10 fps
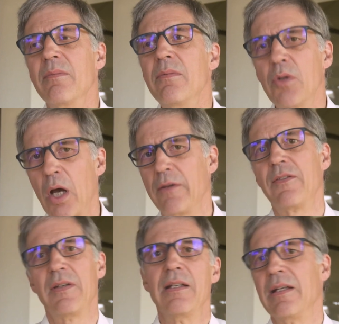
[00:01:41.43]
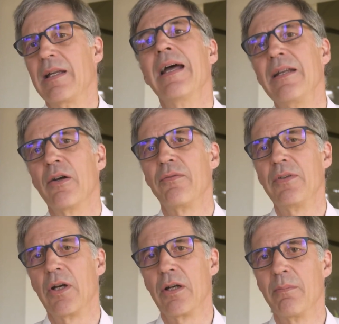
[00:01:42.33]
not seen in any of
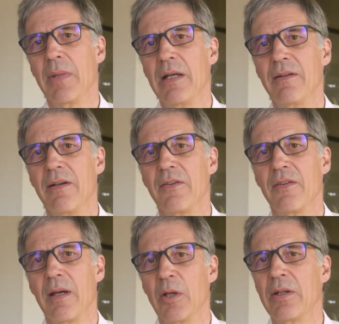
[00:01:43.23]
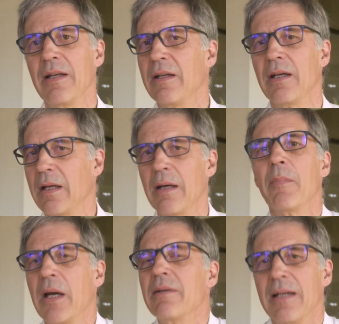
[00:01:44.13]
the other meetings I'm attending, and I'm
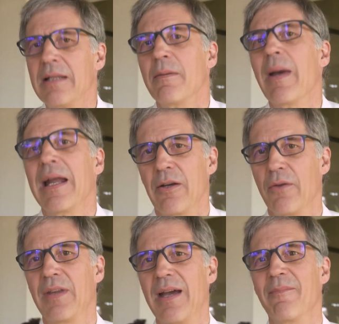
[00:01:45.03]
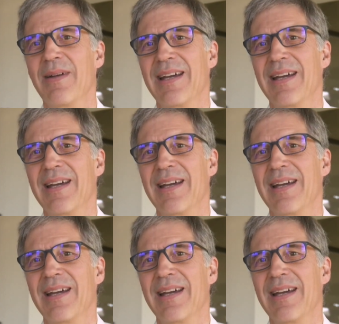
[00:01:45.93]
attending many of them